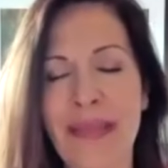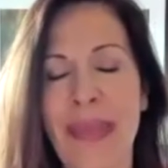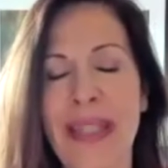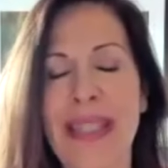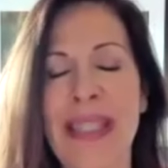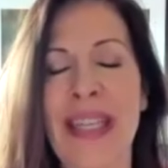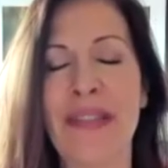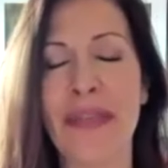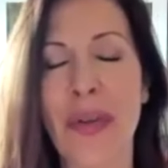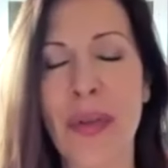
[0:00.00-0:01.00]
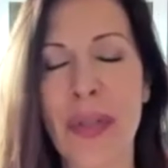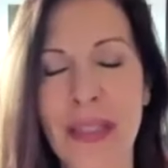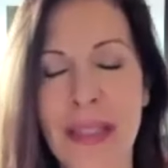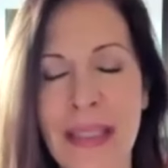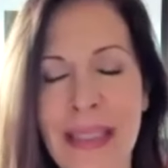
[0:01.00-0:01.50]
by staying
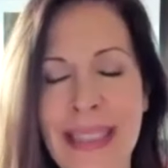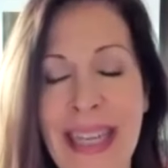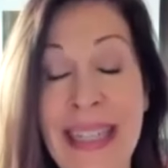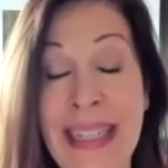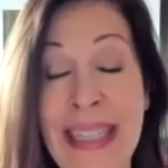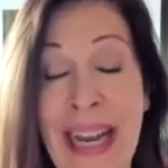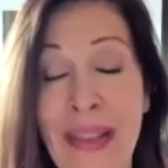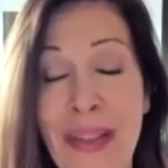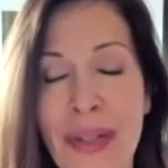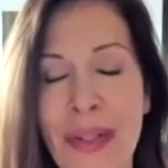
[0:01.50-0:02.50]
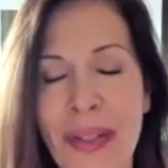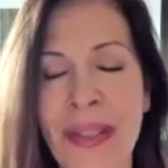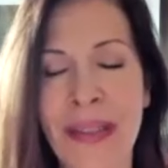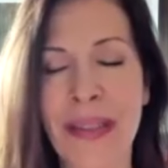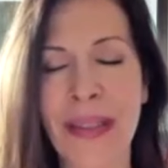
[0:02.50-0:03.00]
focused and gathered
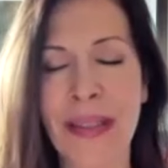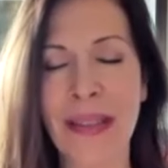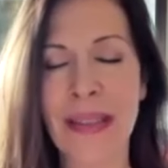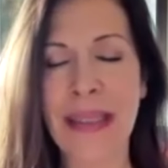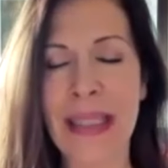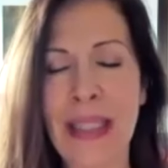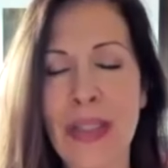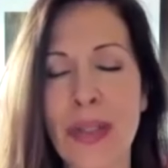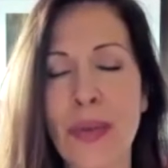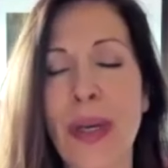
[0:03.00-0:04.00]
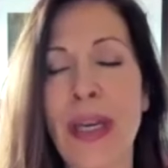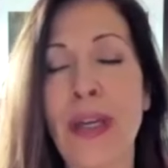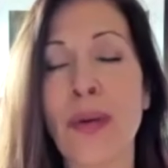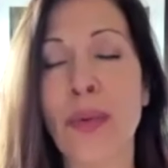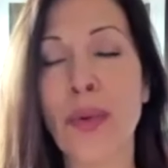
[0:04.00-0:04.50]
into a
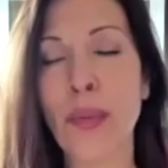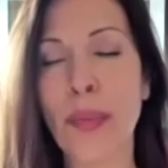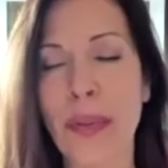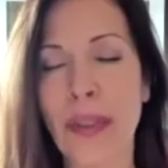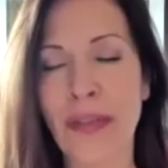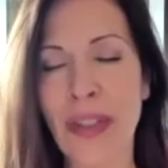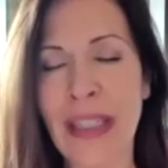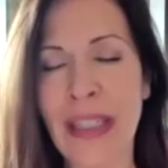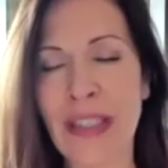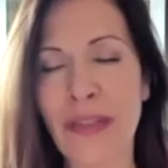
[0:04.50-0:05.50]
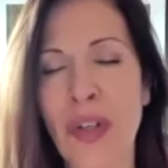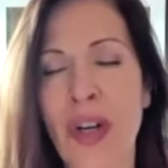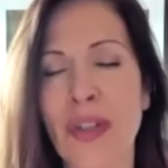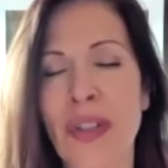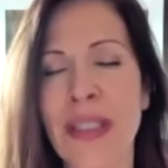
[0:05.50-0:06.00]
group of collective
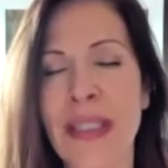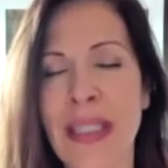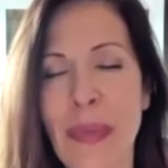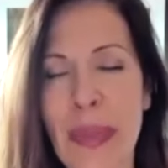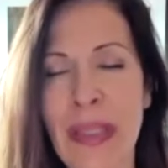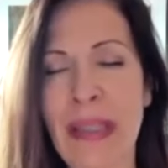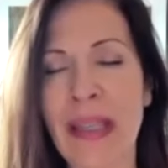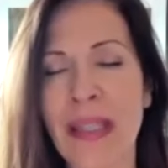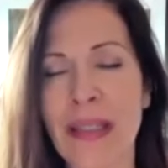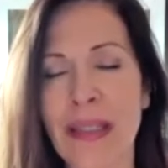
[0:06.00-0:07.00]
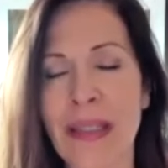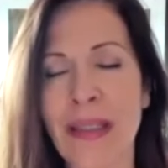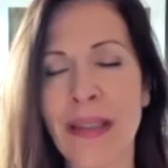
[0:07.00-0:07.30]
consciousness beings